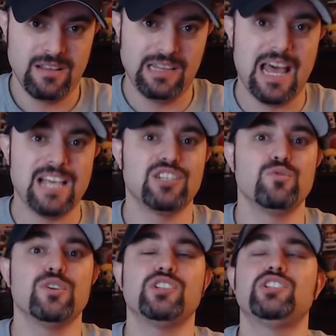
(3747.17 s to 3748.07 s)

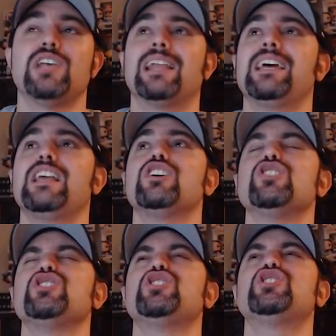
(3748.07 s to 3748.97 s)
Lesnar was selling the
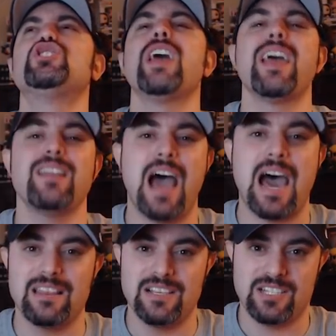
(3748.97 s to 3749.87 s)
shit
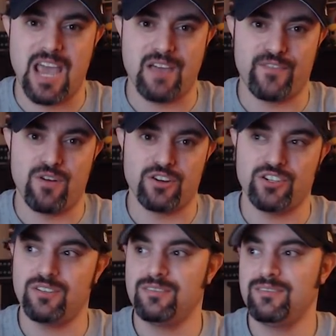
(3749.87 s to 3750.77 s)
out of this calf
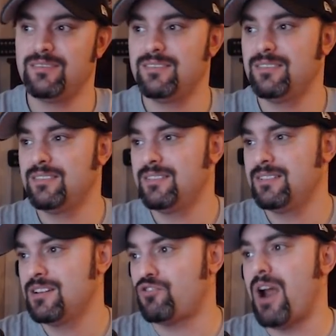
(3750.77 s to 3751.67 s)
crusher.
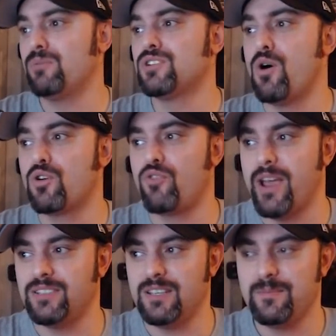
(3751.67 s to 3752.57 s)
Crowd was going
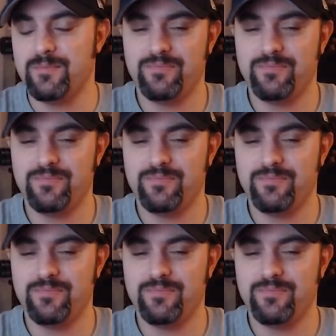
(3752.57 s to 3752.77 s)
crazy.